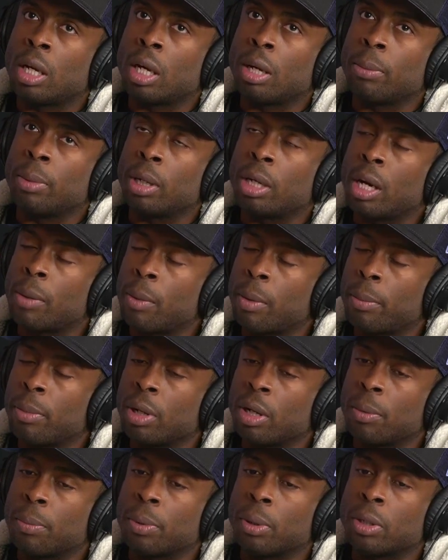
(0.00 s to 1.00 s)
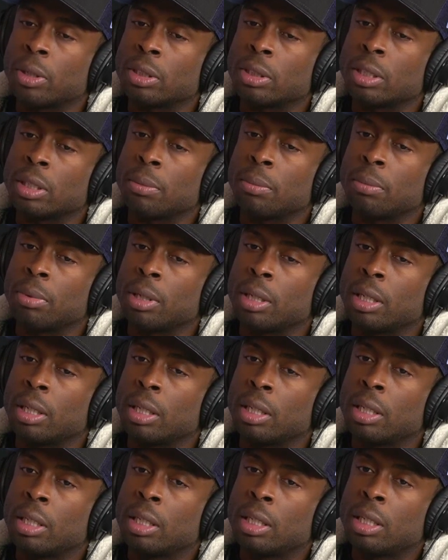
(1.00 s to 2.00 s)
become a better person,
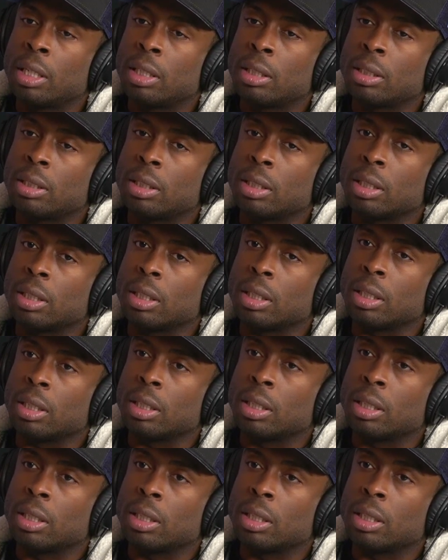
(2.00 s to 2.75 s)
but to